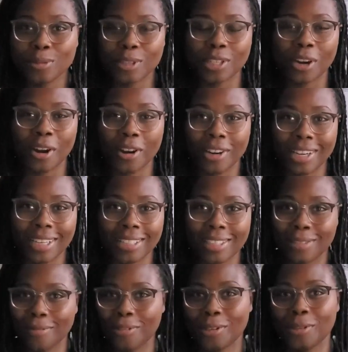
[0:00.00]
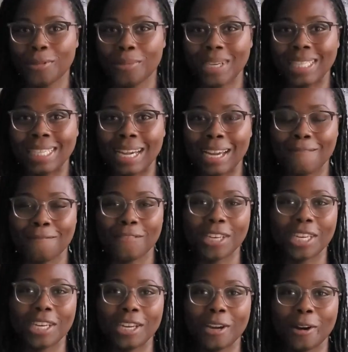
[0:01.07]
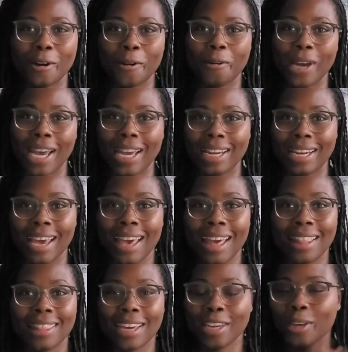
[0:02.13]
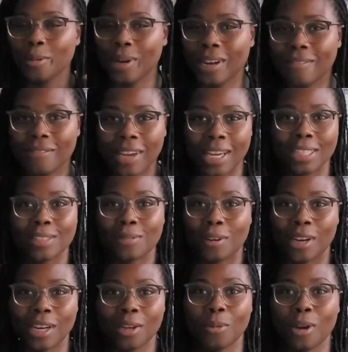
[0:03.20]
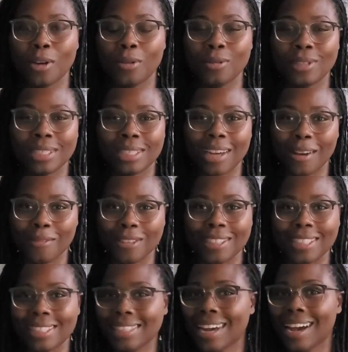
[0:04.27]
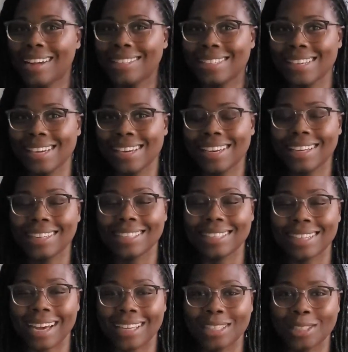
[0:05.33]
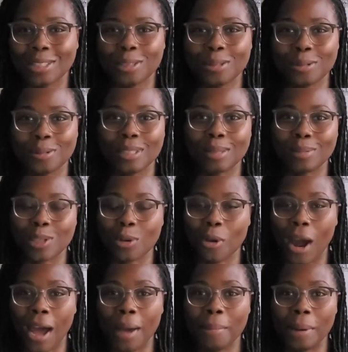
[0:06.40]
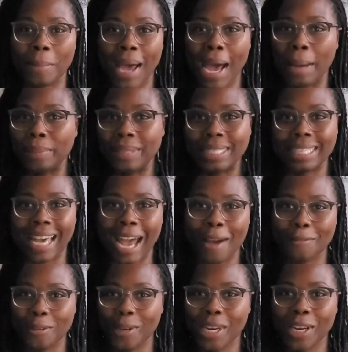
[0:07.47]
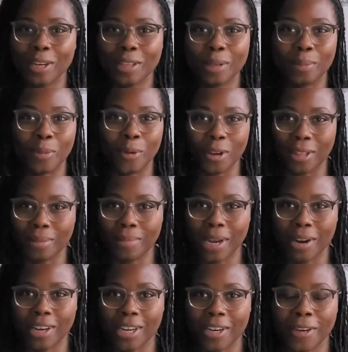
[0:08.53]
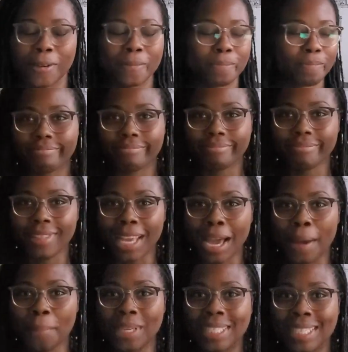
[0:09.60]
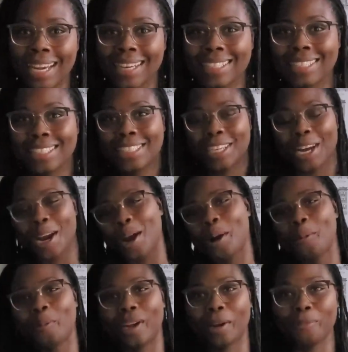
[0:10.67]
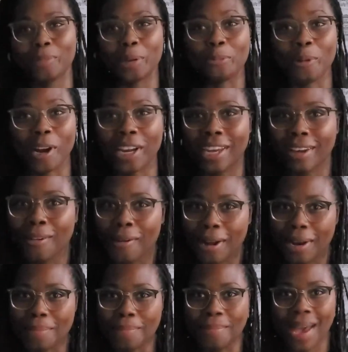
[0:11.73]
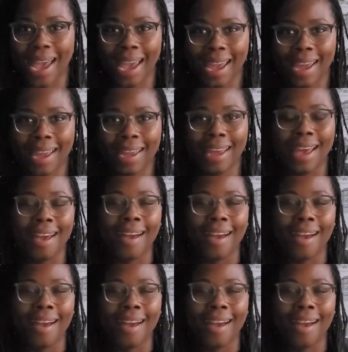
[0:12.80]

returning to view my second video, and thank you in advance for anyone who discovers this content and decides to subscribe. I'm happy to have you here. The more the merrier. I'm excited to share what I've been working on in May.